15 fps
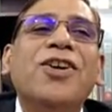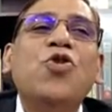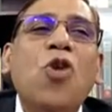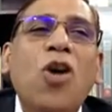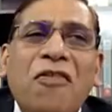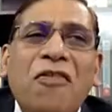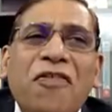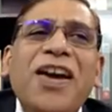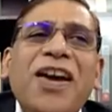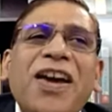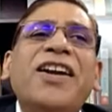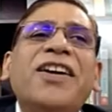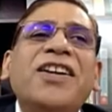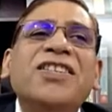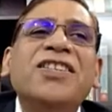
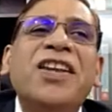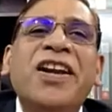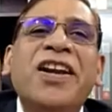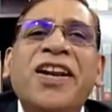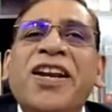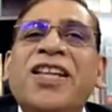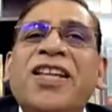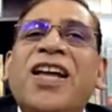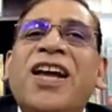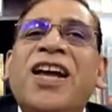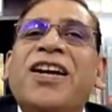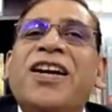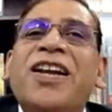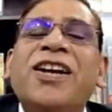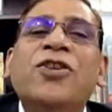Nowhere it is written in the
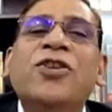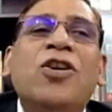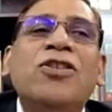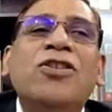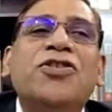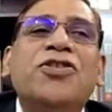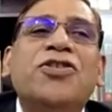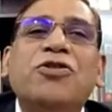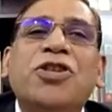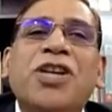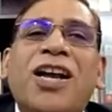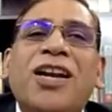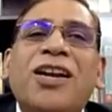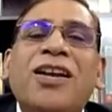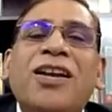Indian
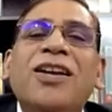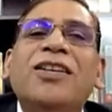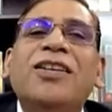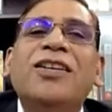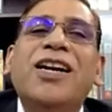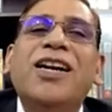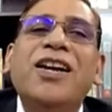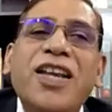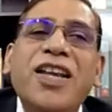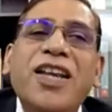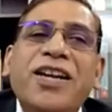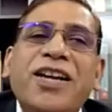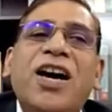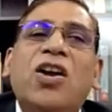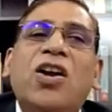constitution that
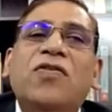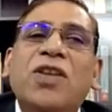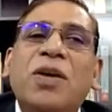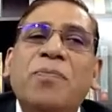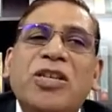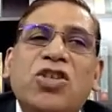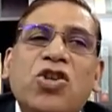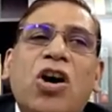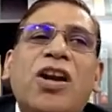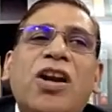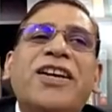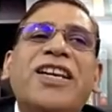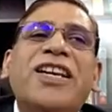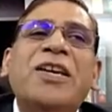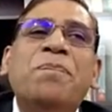leader of the
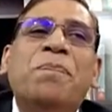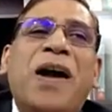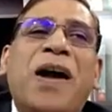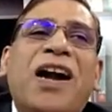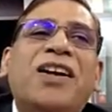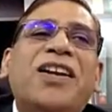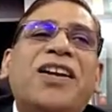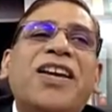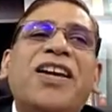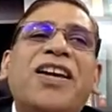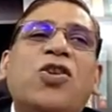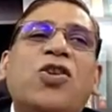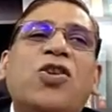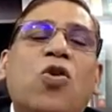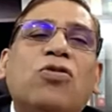majority
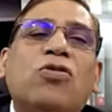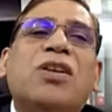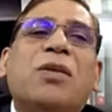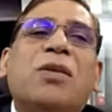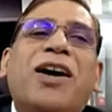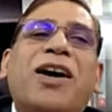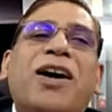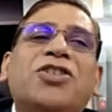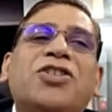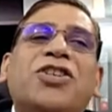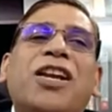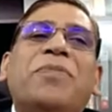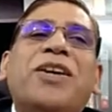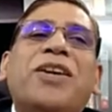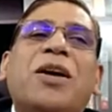party in Lok Sabha
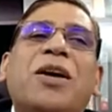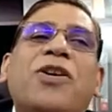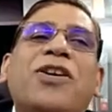shall be